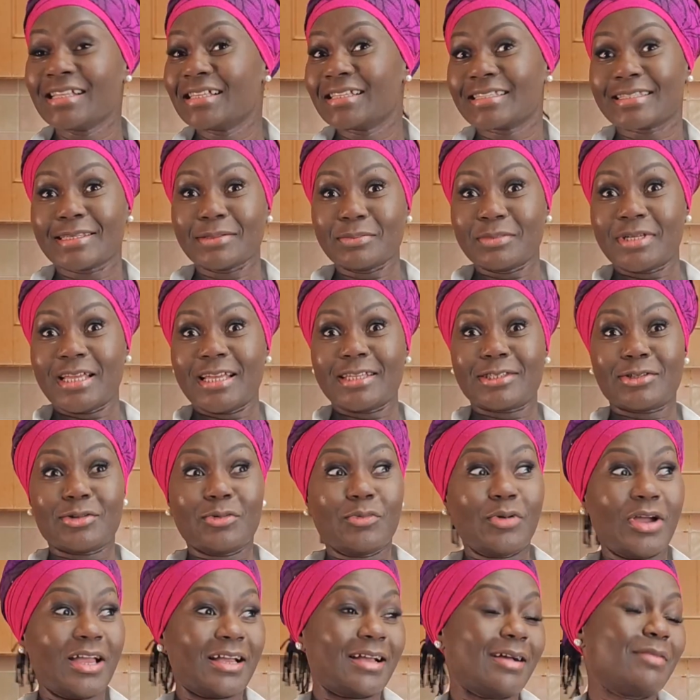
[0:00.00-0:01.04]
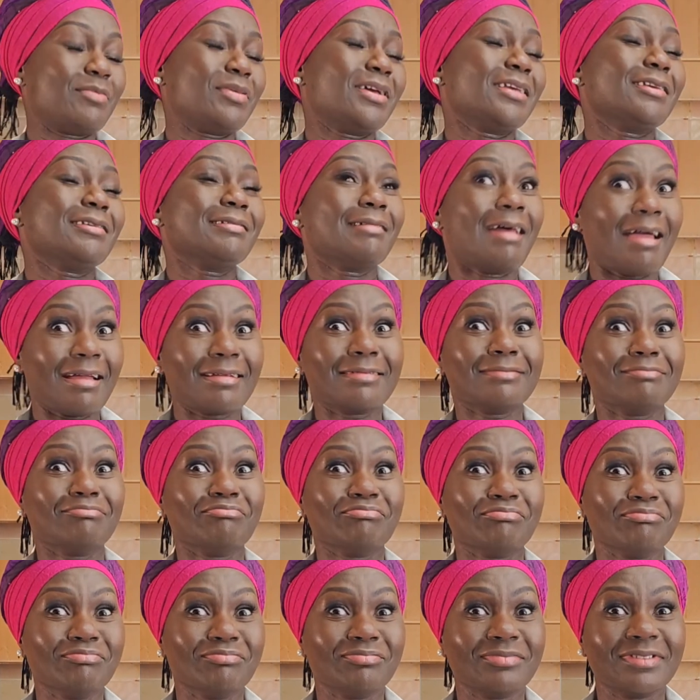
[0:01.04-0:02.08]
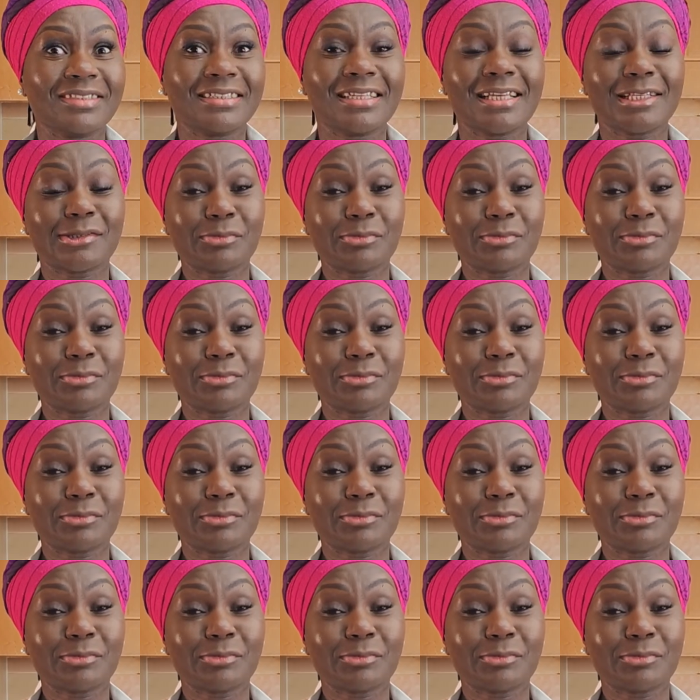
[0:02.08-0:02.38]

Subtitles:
Some days you wake up and you're like, the